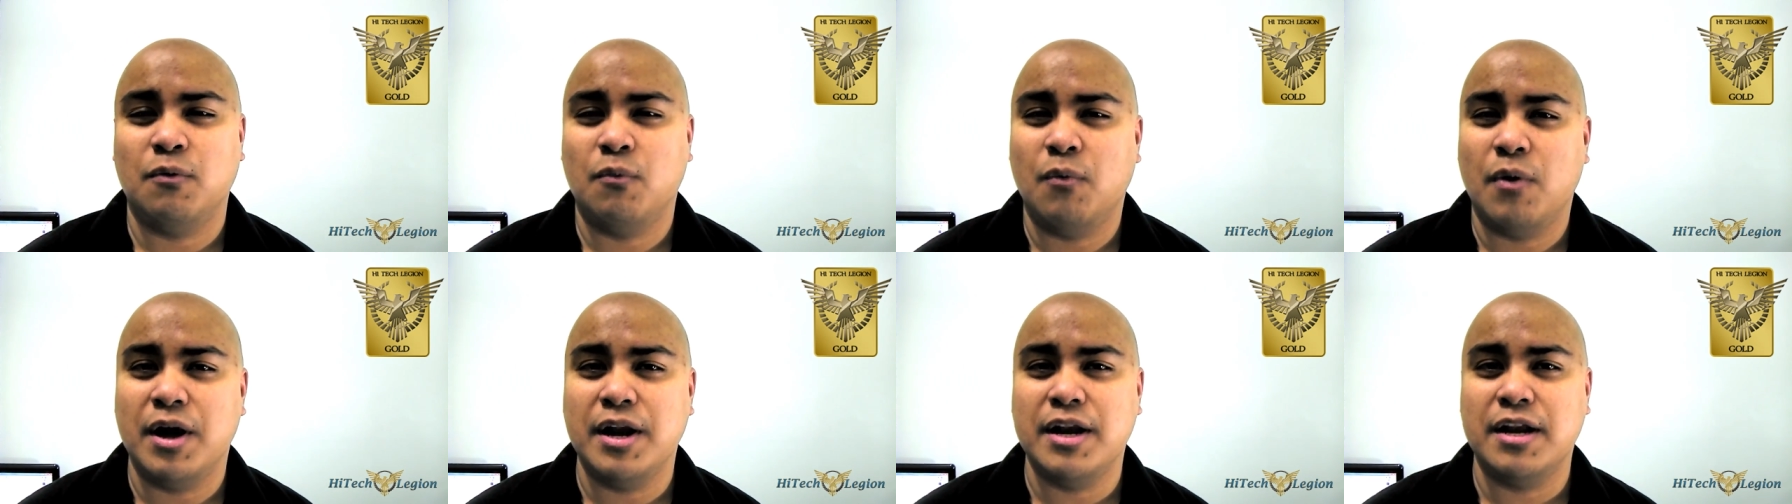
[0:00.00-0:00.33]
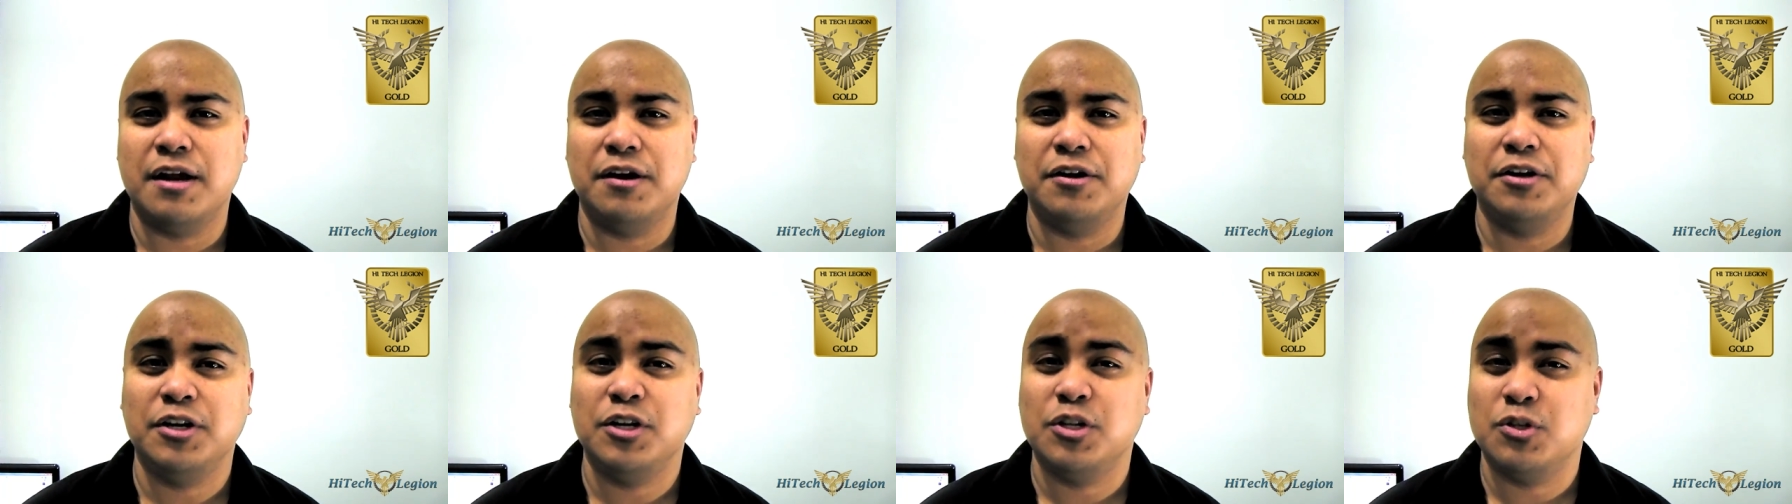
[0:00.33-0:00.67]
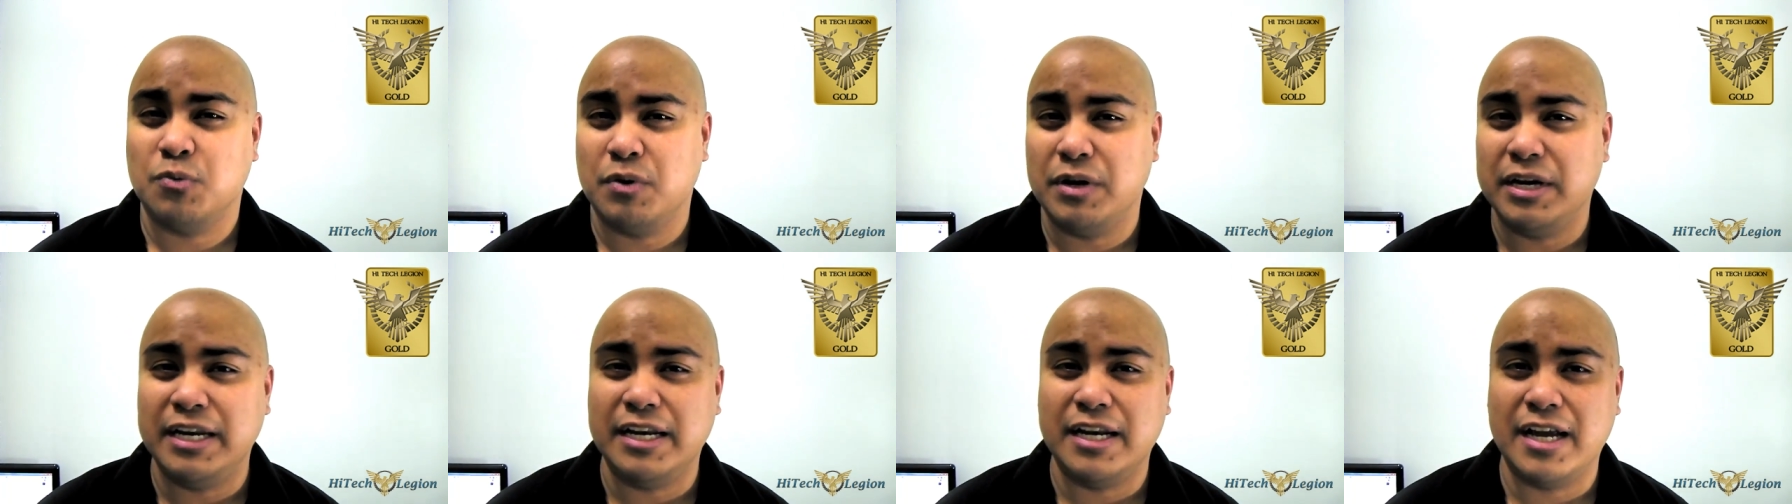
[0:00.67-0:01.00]

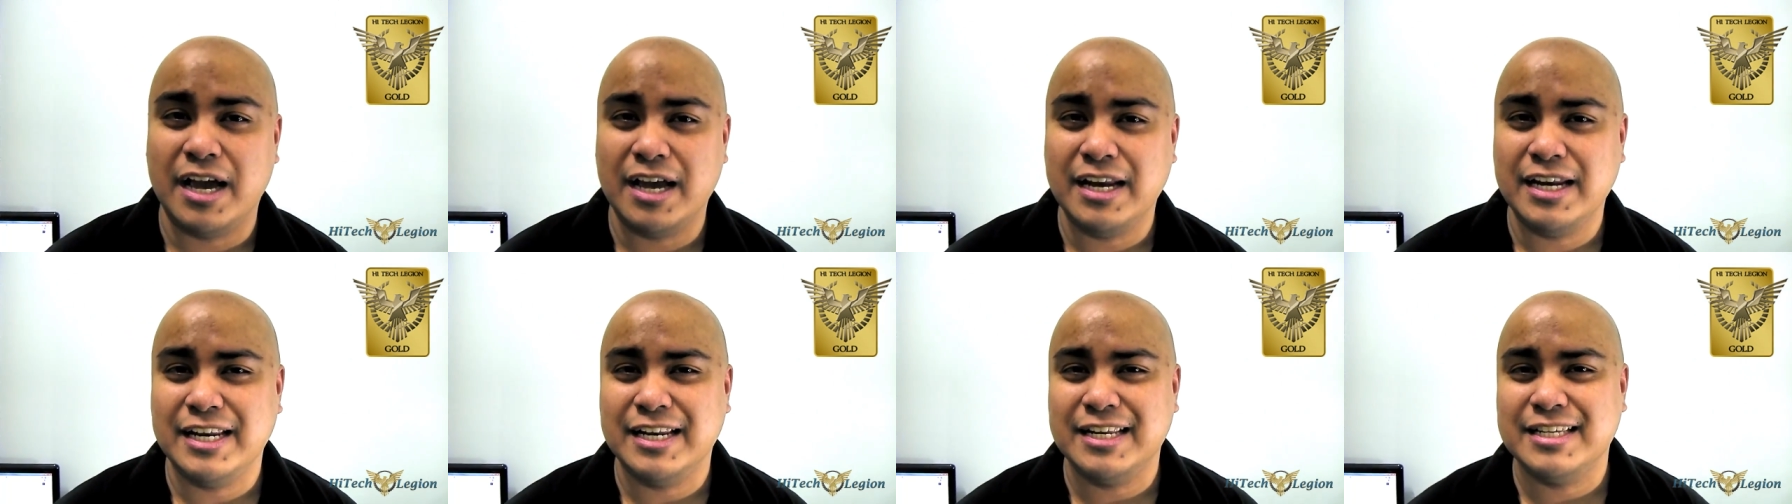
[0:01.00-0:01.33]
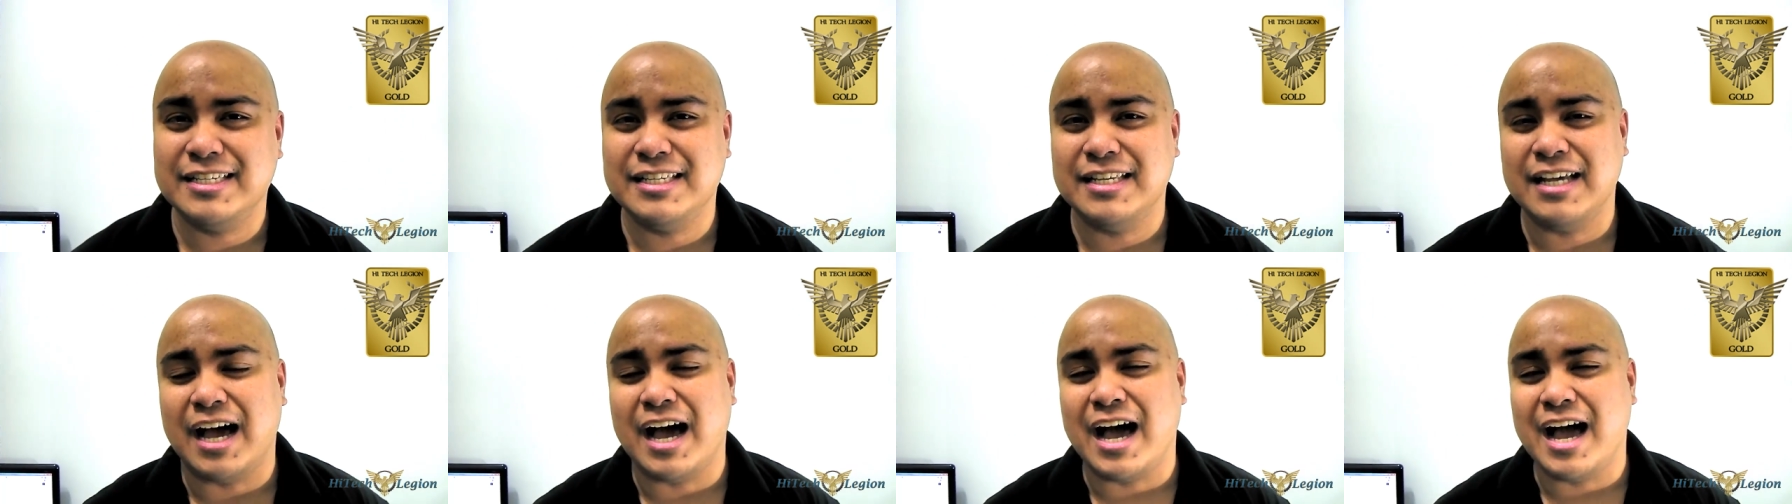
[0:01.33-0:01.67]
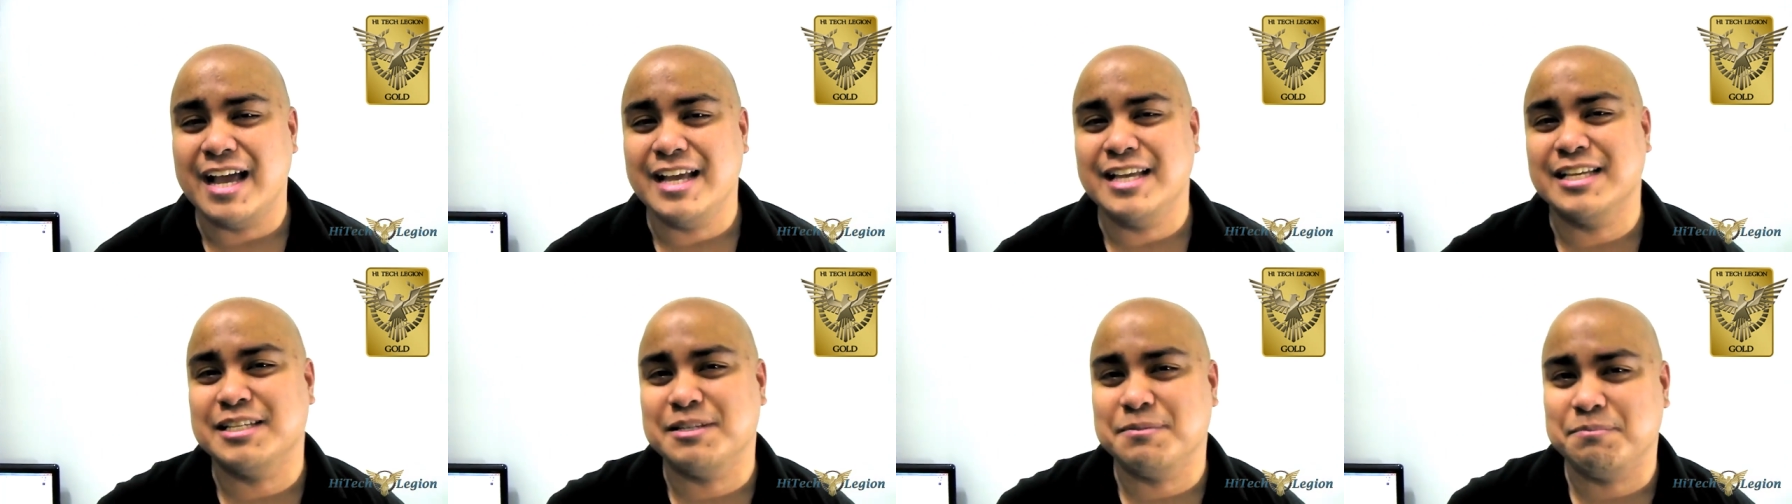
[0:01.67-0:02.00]
129, it is the
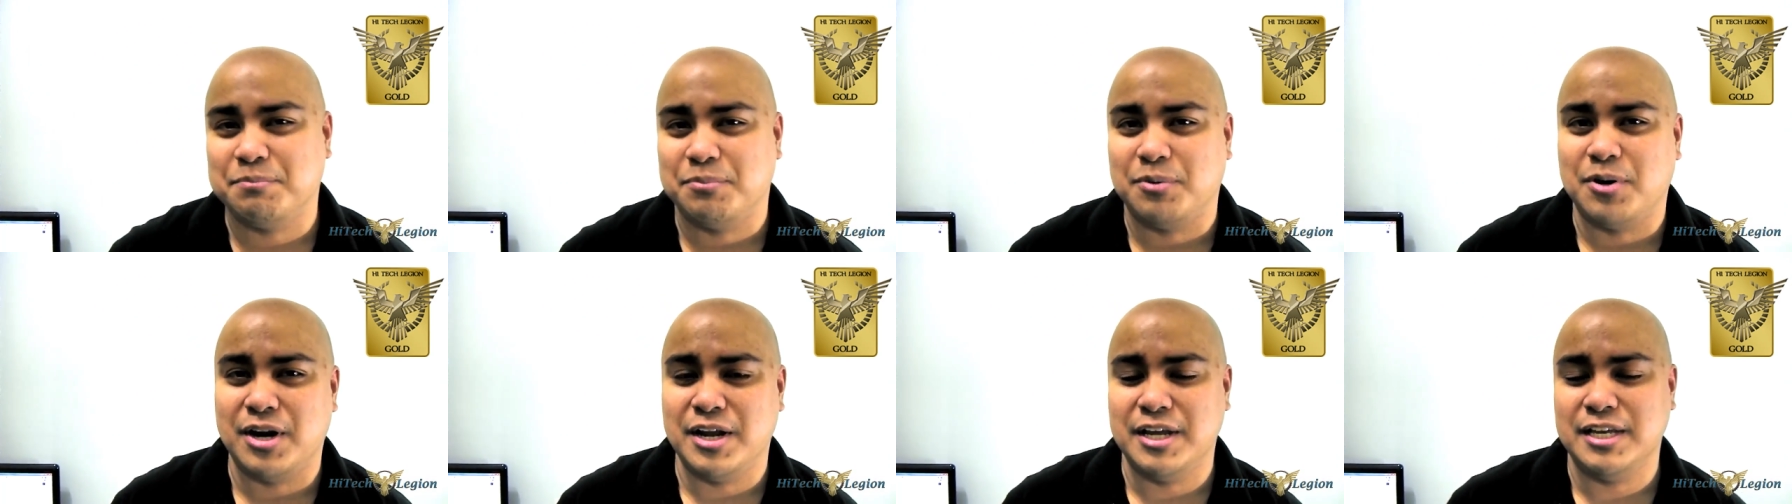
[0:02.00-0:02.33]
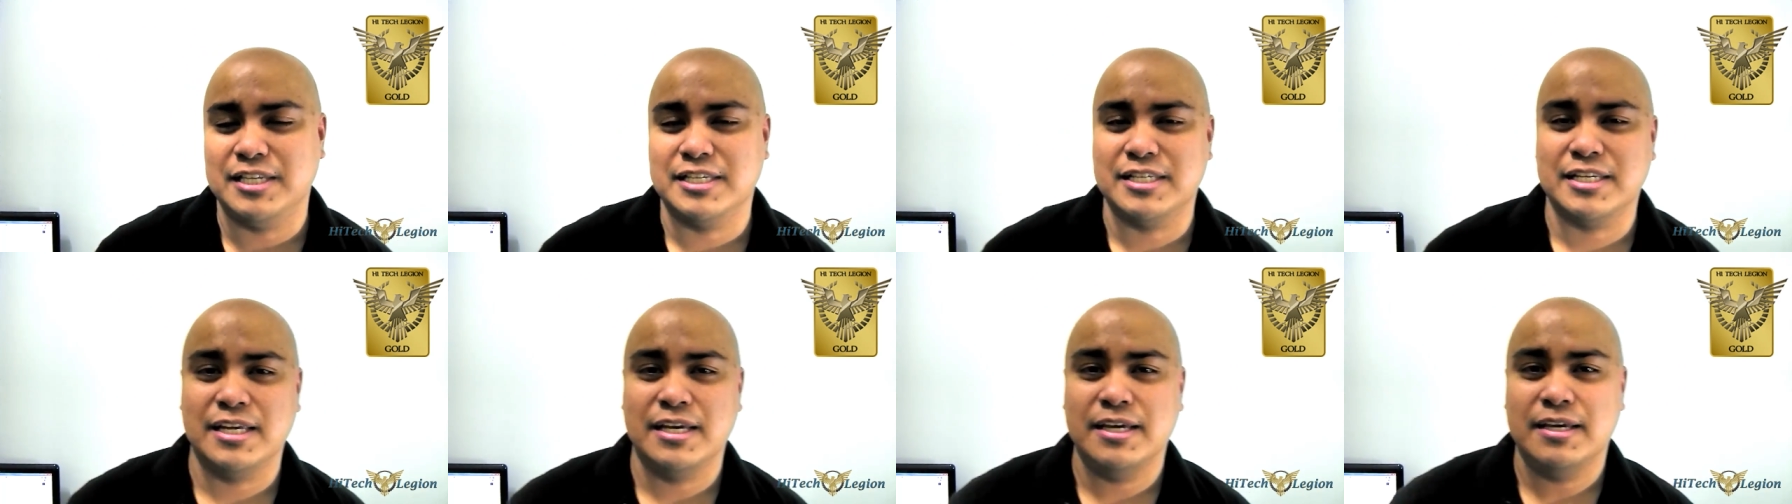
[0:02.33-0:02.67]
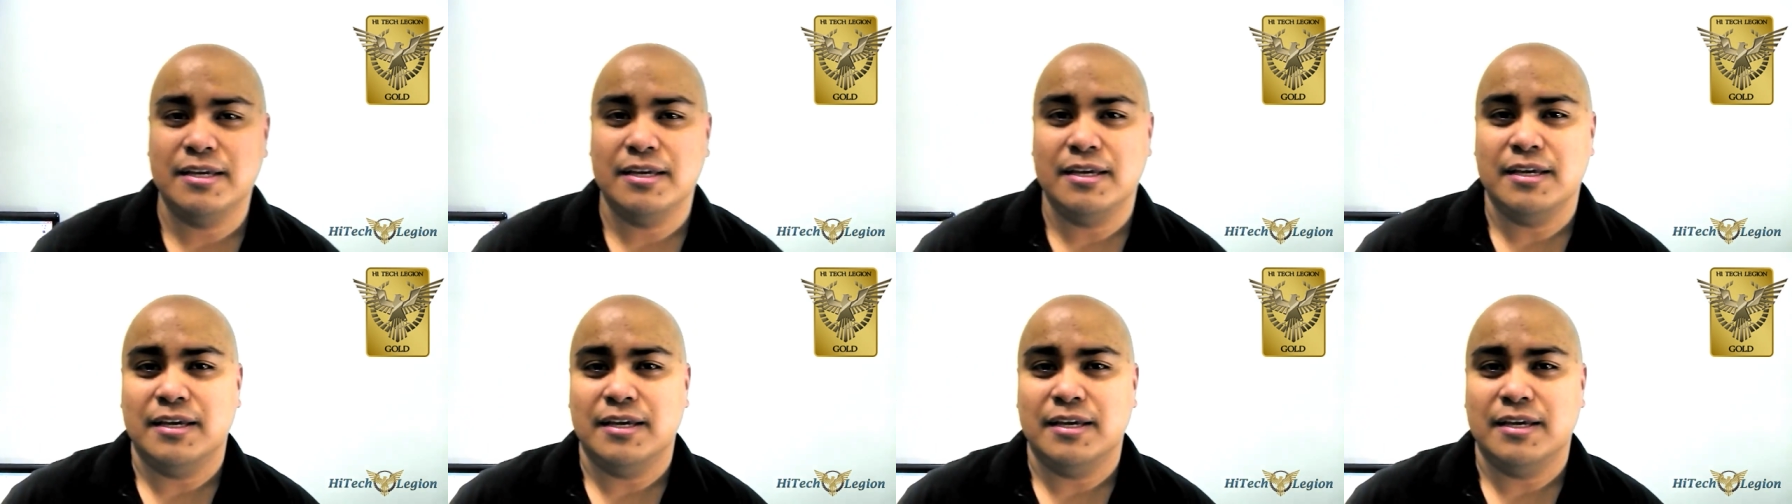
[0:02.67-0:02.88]
highest priced